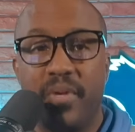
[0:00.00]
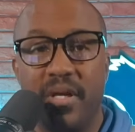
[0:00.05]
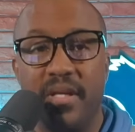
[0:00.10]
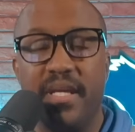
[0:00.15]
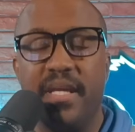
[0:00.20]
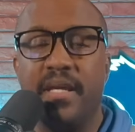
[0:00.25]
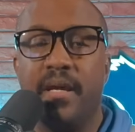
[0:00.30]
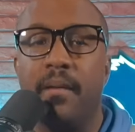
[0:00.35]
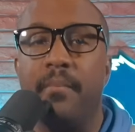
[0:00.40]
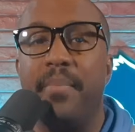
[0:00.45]

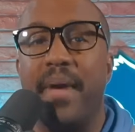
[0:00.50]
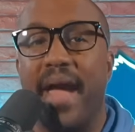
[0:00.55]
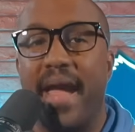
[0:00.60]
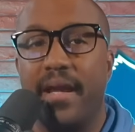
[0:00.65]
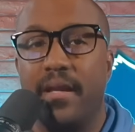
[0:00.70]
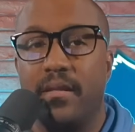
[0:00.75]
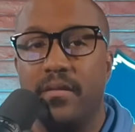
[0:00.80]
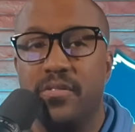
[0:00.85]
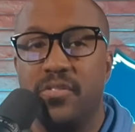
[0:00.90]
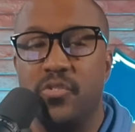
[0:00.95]
Could he come
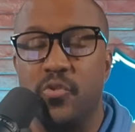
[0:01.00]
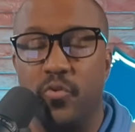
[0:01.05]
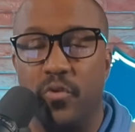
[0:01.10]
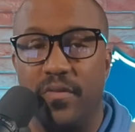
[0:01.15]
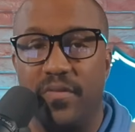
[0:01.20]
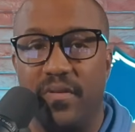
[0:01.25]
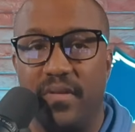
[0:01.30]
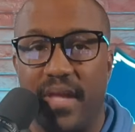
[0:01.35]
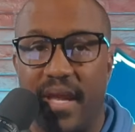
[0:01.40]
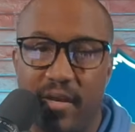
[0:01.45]
back
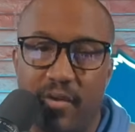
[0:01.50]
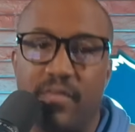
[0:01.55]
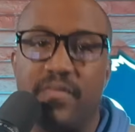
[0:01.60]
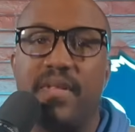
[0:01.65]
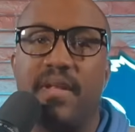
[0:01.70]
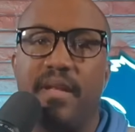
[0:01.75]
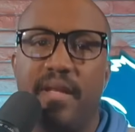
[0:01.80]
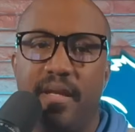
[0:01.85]
sooner than later?